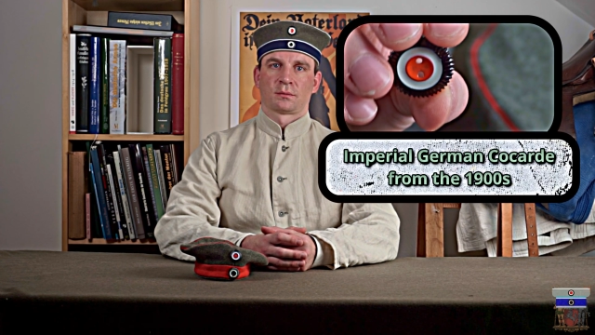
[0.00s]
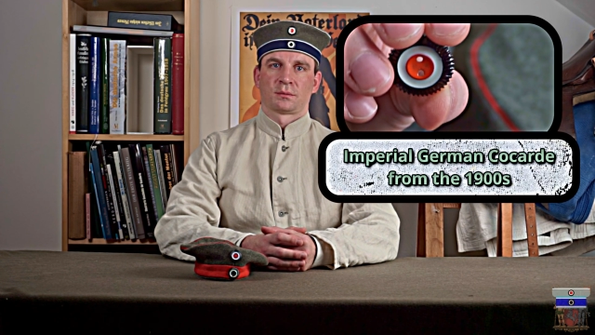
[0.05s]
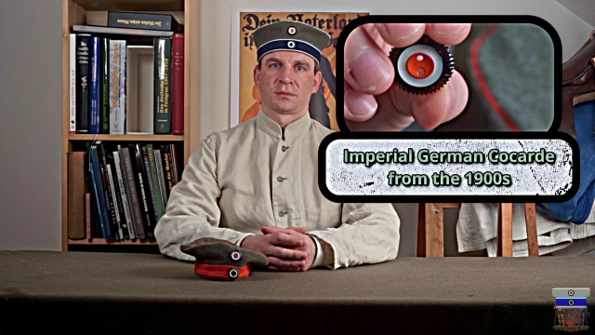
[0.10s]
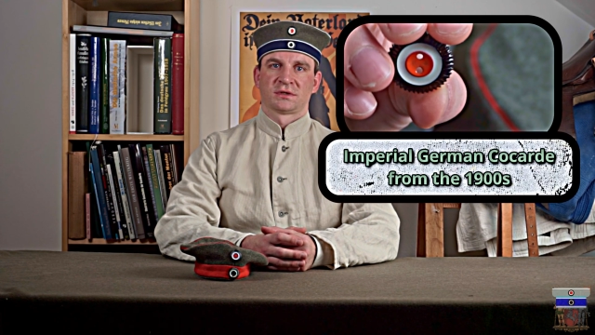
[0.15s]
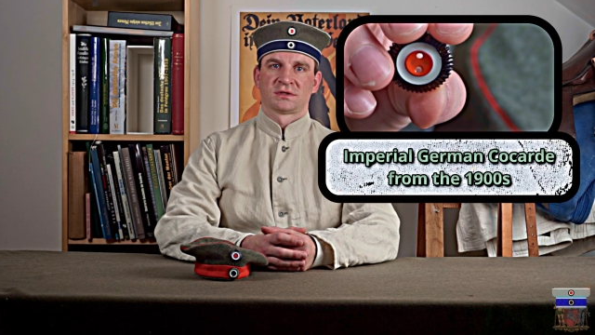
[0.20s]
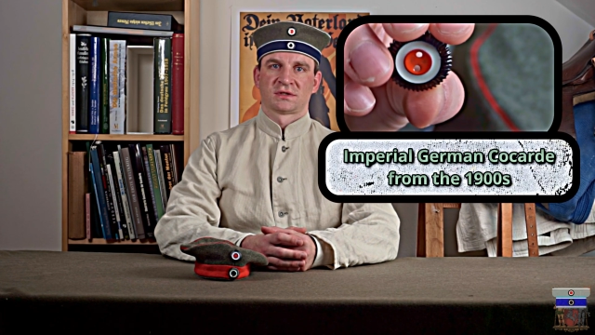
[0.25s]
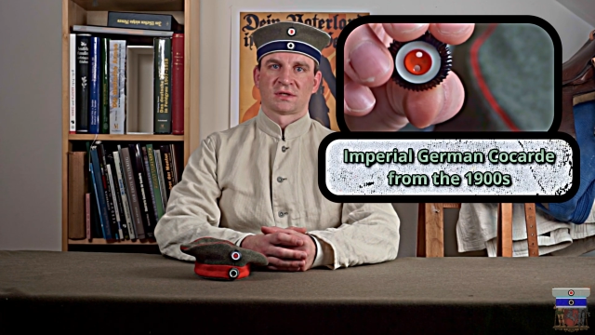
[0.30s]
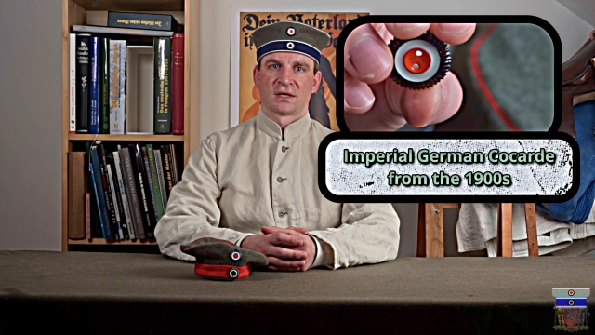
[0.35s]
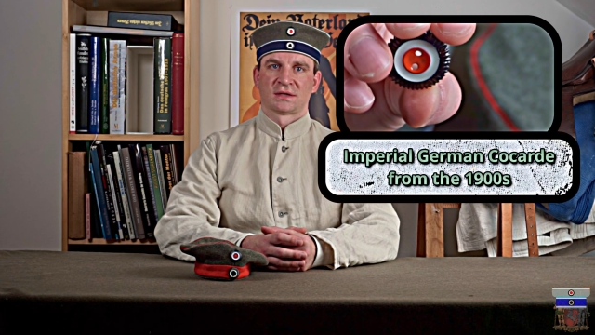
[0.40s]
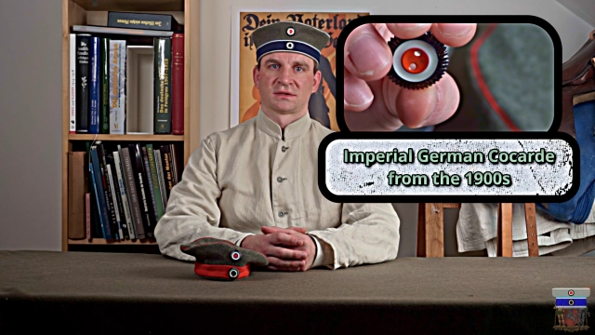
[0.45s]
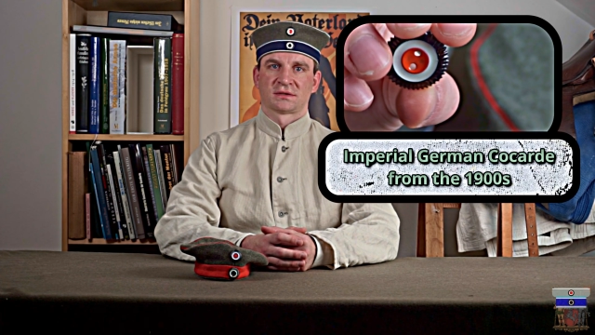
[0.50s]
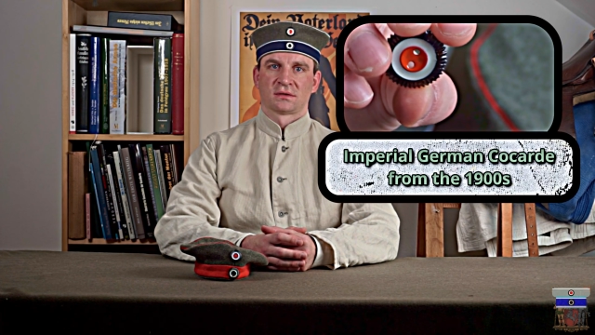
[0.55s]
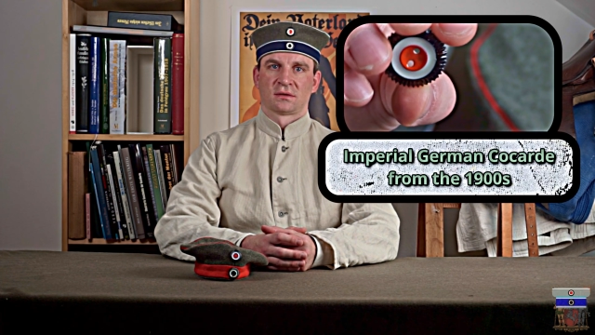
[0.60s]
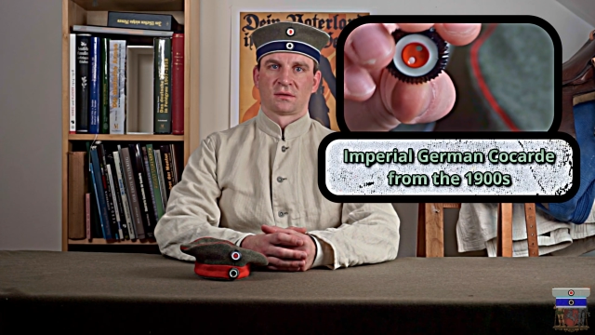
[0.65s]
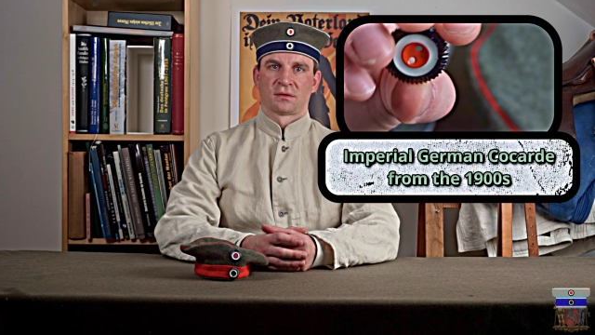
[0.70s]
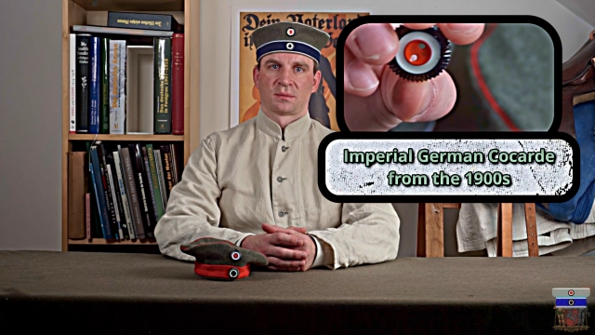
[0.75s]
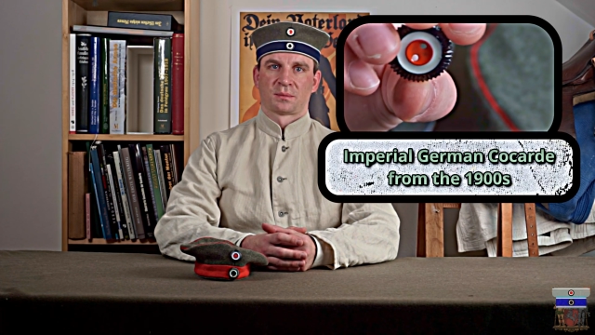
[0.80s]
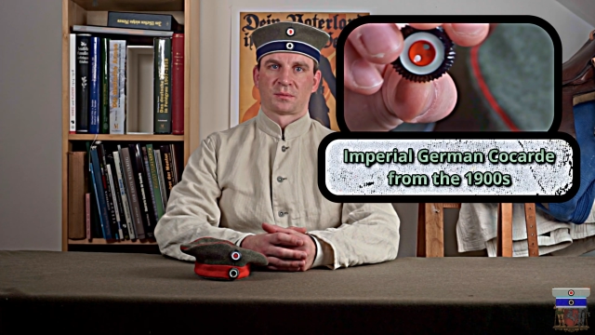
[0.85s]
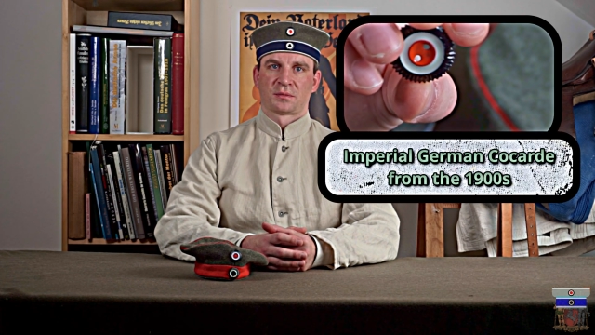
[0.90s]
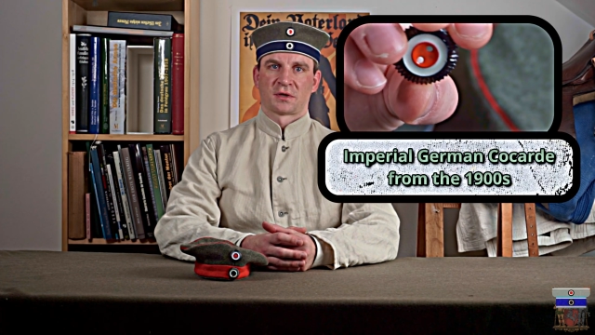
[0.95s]
Besides
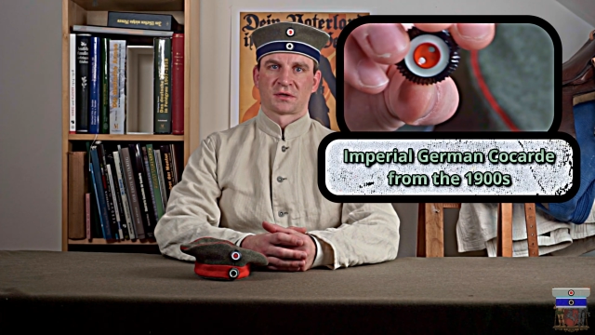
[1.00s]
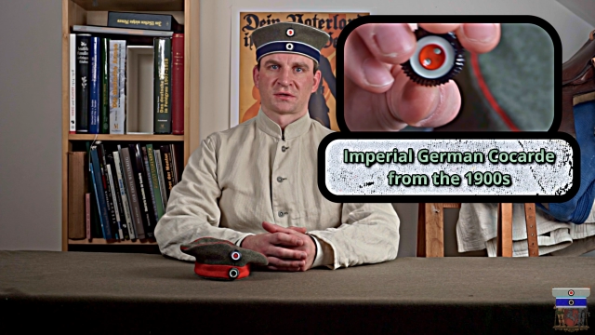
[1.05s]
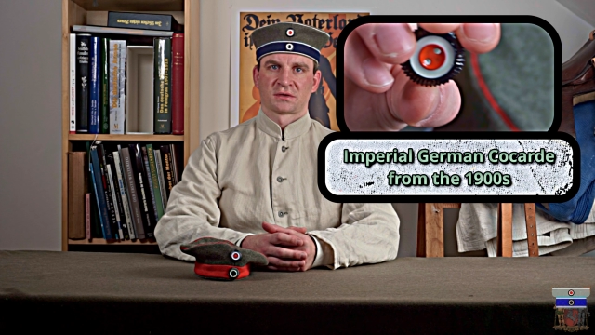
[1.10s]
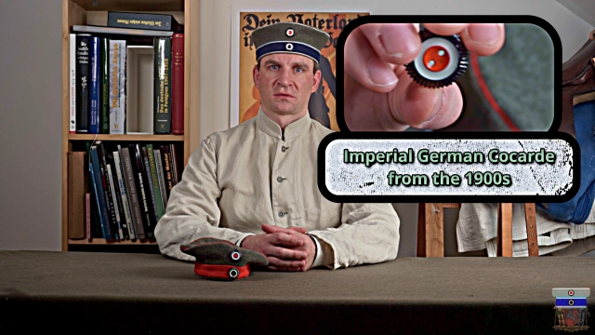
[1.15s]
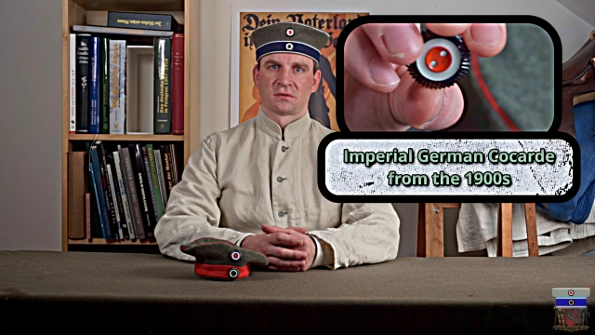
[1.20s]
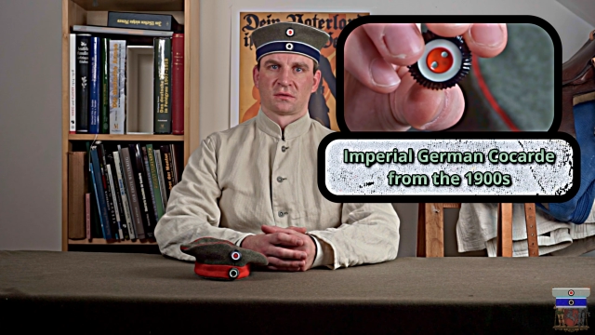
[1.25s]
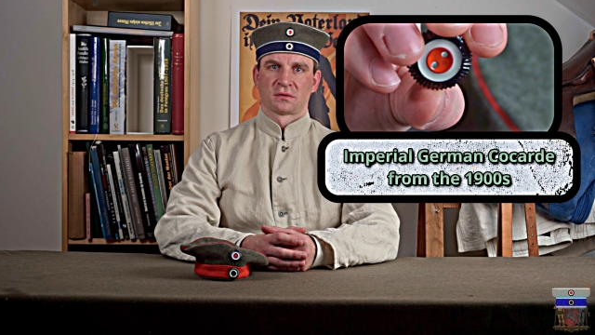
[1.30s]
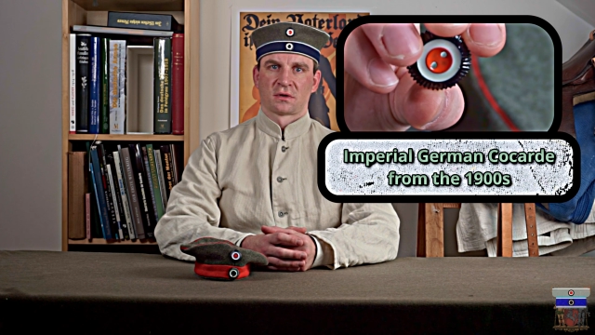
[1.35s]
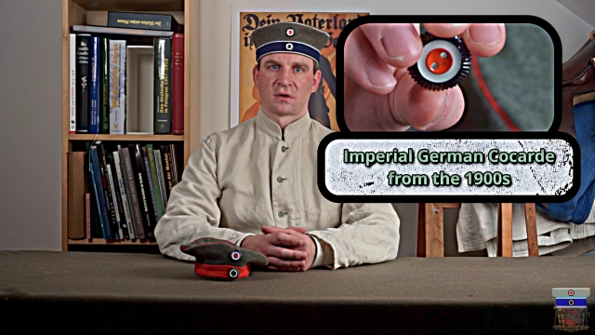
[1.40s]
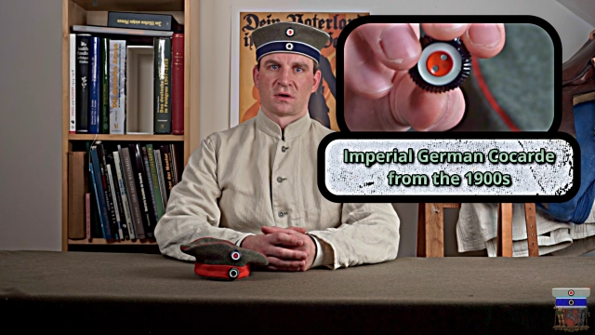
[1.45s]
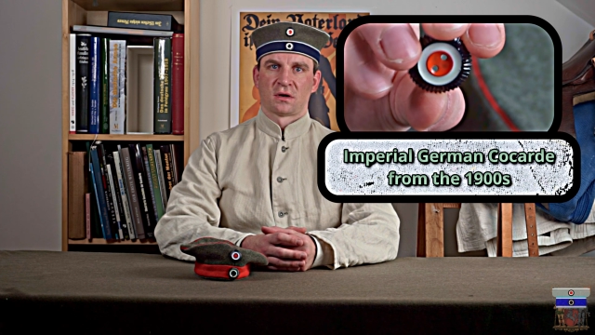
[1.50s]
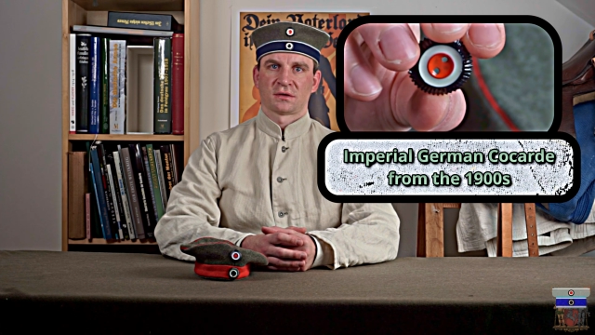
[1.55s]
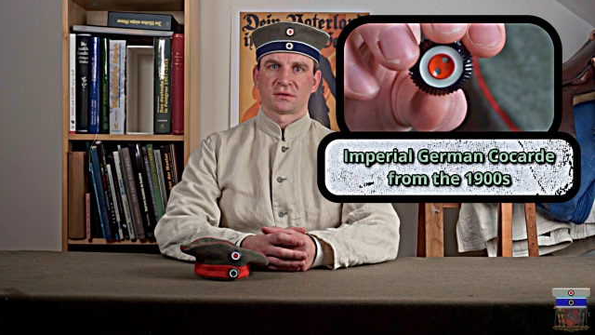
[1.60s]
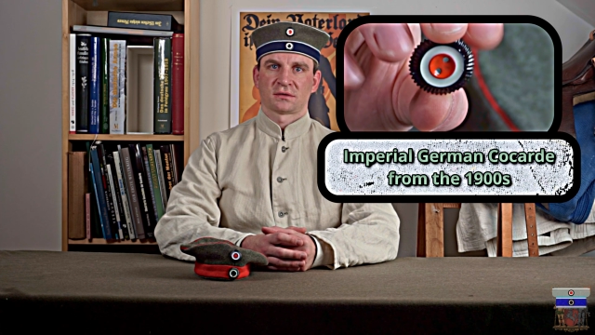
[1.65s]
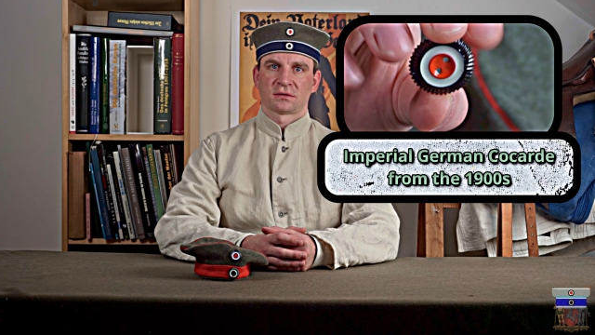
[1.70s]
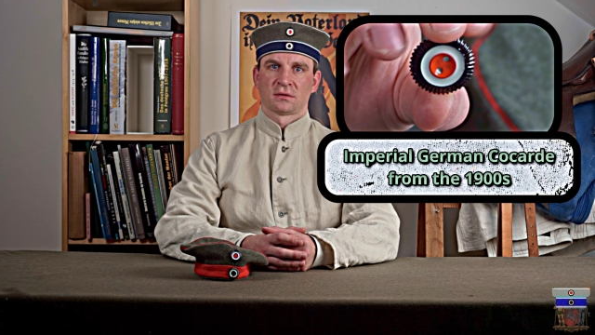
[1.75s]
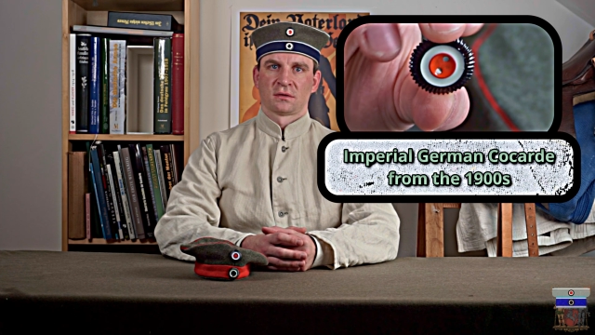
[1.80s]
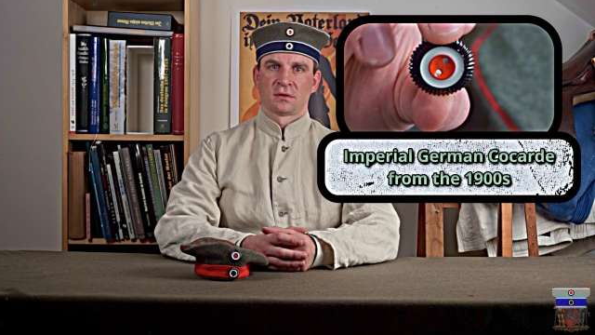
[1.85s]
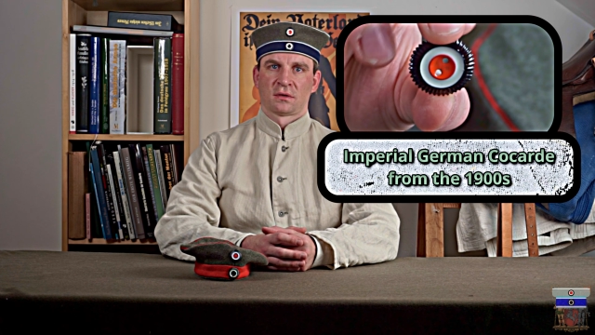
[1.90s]
the Prussian Cocard,